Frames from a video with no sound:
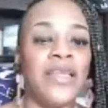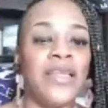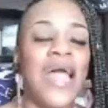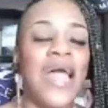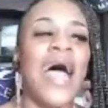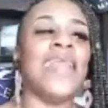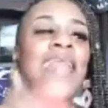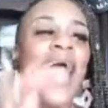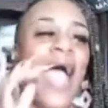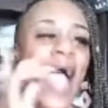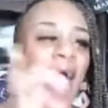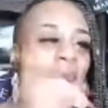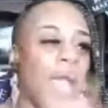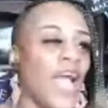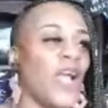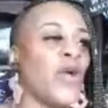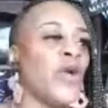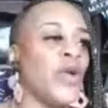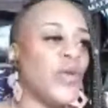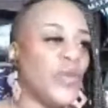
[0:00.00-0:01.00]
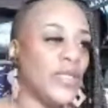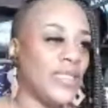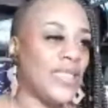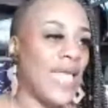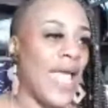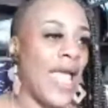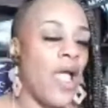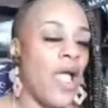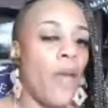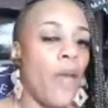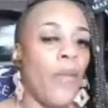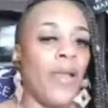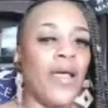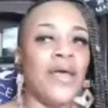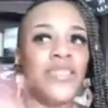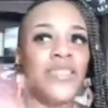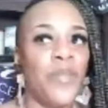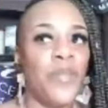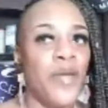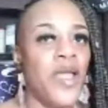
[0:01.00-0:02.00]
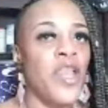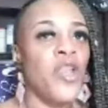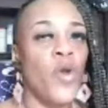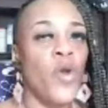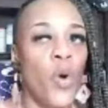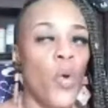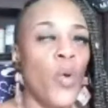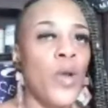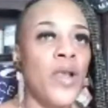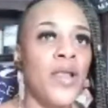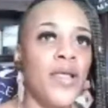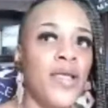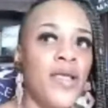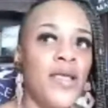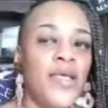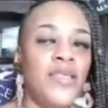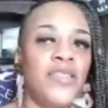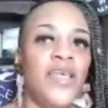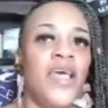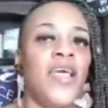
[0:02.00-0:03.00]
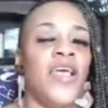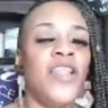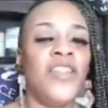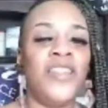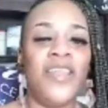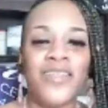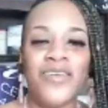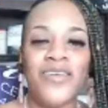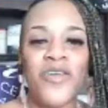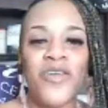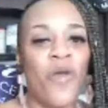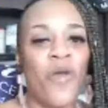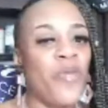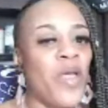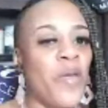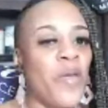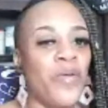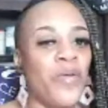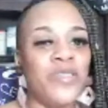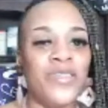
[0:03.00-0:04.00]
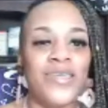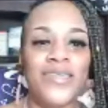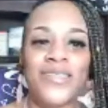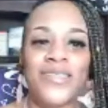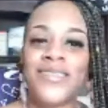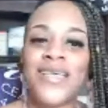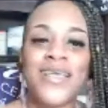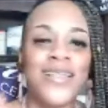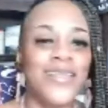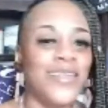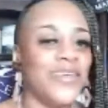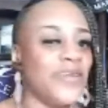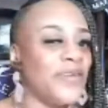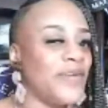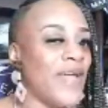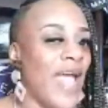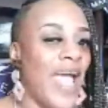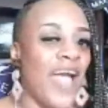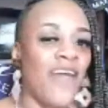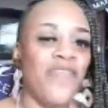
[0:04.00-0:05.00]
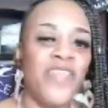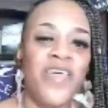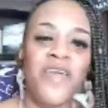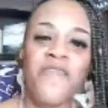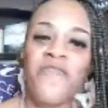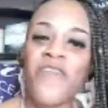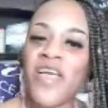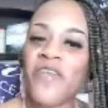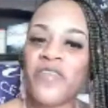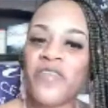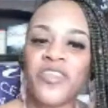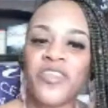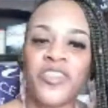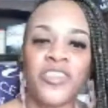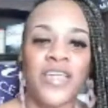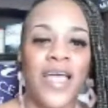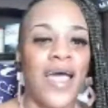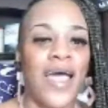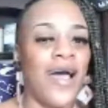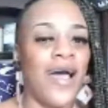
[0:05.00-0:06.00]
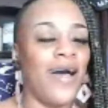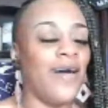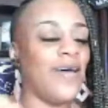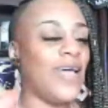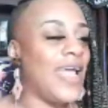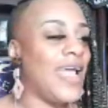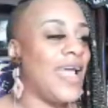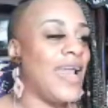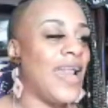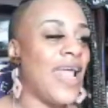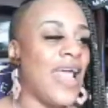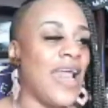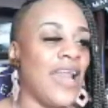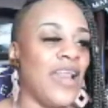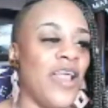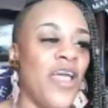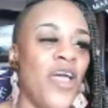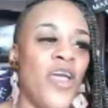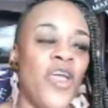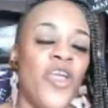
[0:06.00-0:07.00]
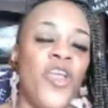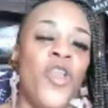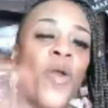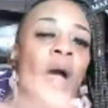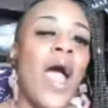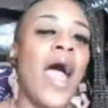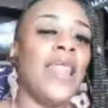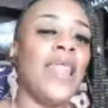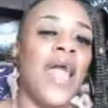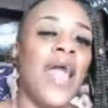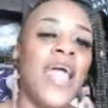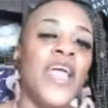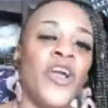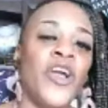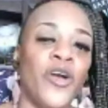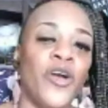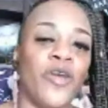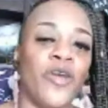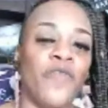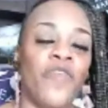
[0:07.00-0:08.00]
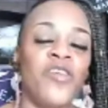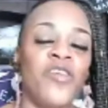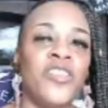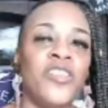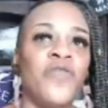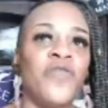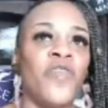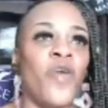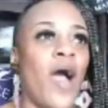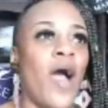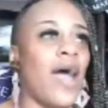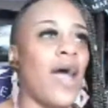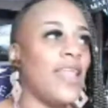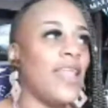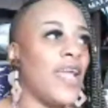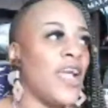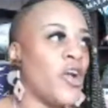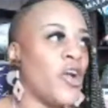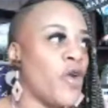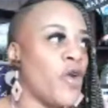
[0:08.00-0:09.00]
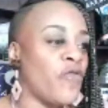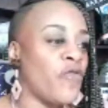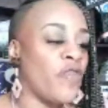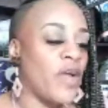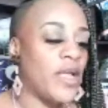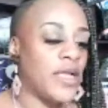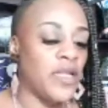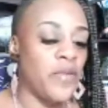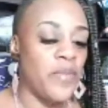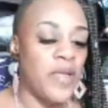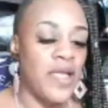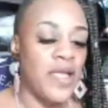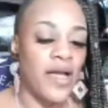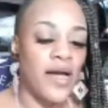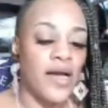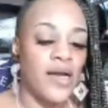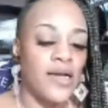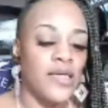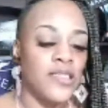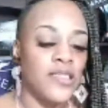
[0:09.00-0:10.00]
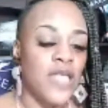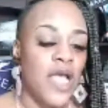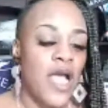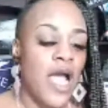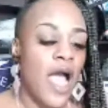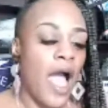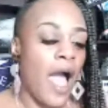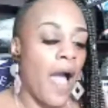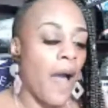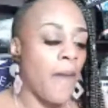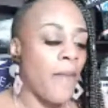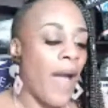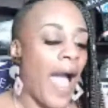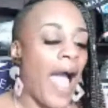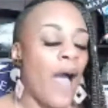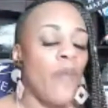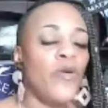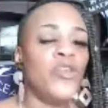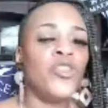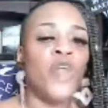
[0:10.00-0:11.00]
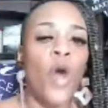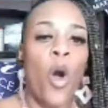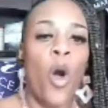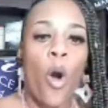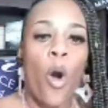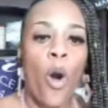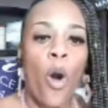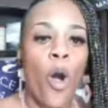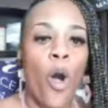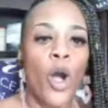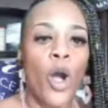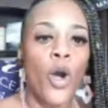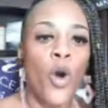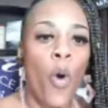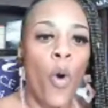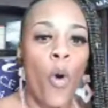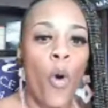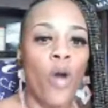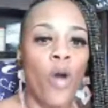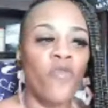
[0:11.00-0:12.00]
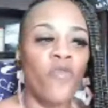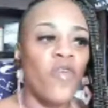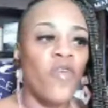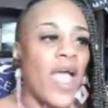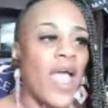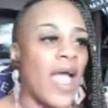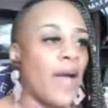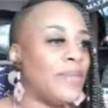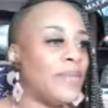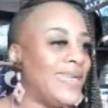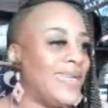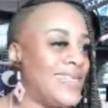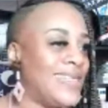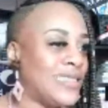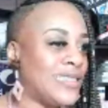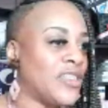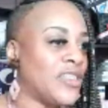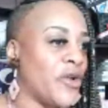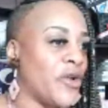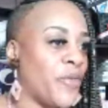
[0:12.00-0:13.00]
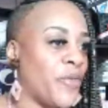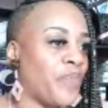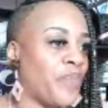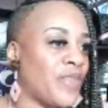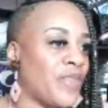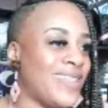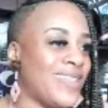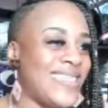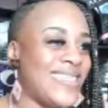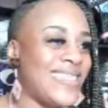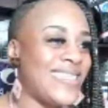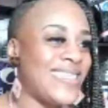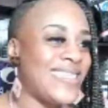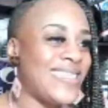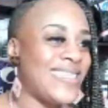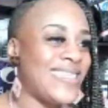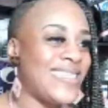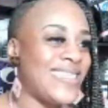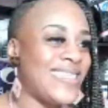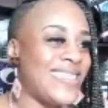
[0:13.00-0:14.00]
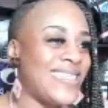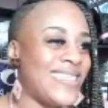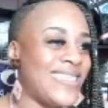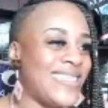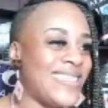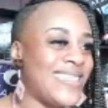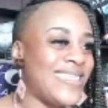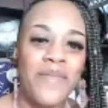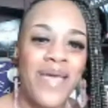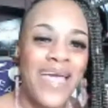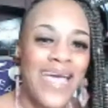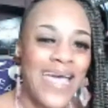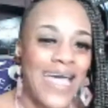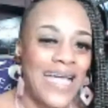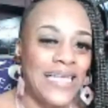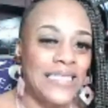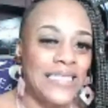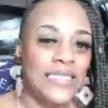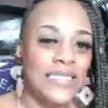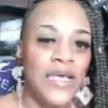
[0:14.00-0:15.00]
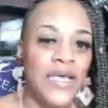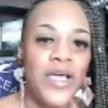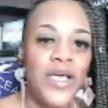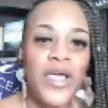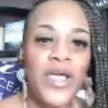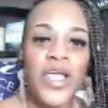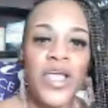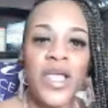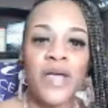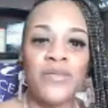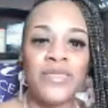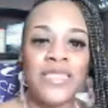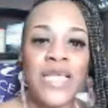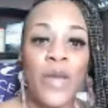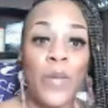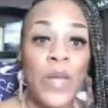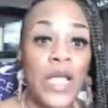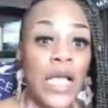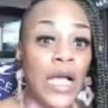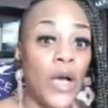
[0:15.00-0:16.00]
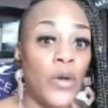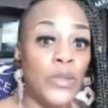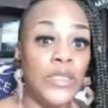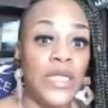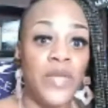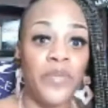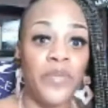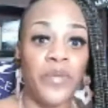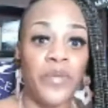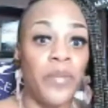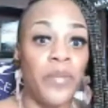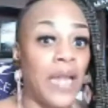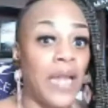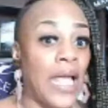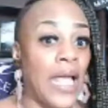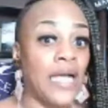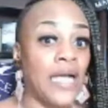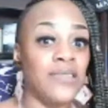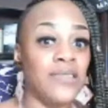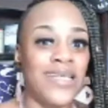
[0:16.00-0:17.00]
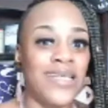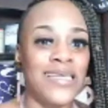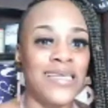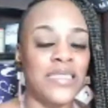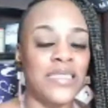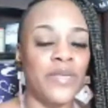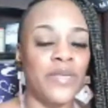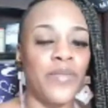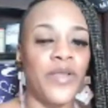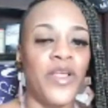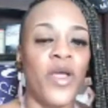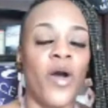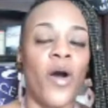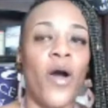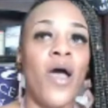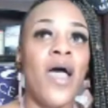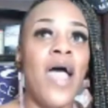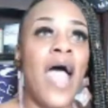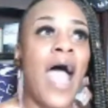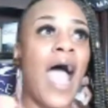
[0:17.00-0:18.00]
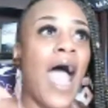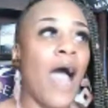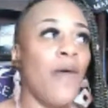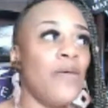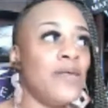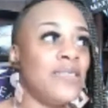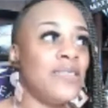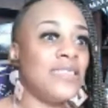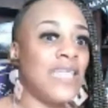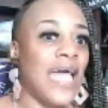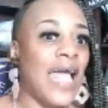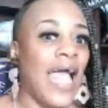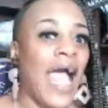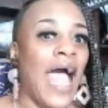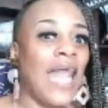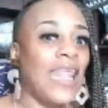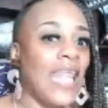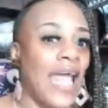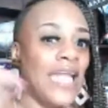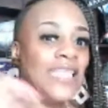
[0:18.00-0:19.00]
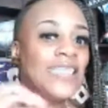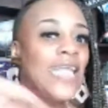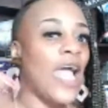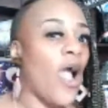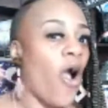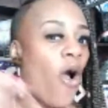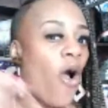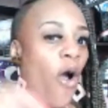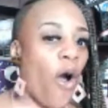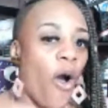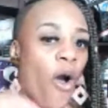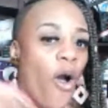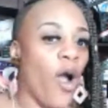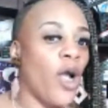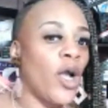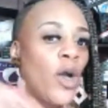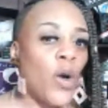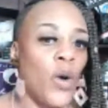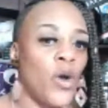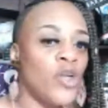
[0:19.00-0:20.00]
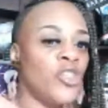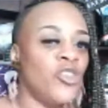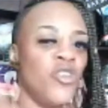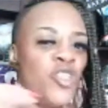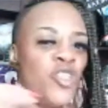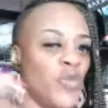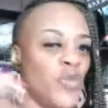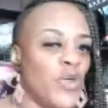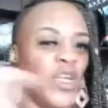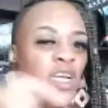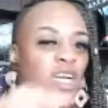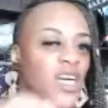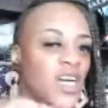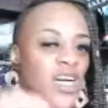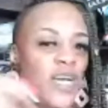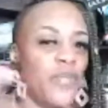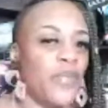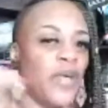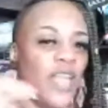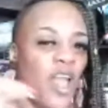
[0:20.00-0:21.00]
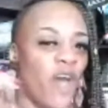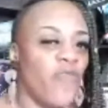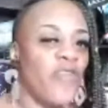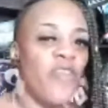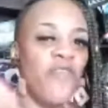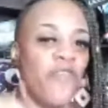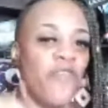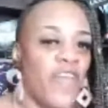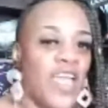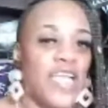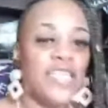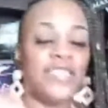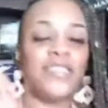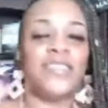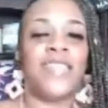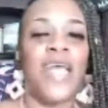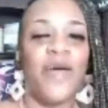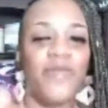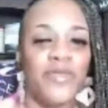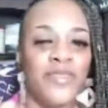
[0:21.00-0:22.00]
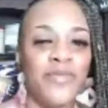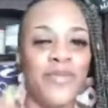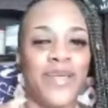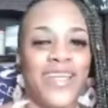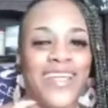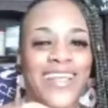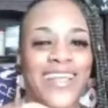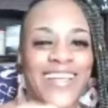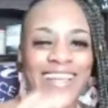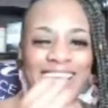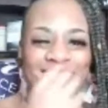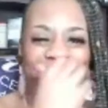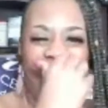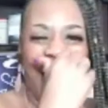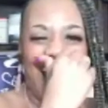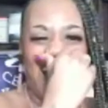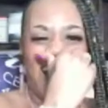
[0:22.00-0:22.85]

Now, I agree with that because depending on who it is, people just tend to have their favorites, child. And I like Kirk. First of all, I like Kirk Franklin because I was a hardcore rap listener. T.I., DMX, you know what I'm saying? We can go deeper, but I ain't gonna scare some of y'all. I was like, I like that hardcore, shoot you with a gun, peel off your face. That was me.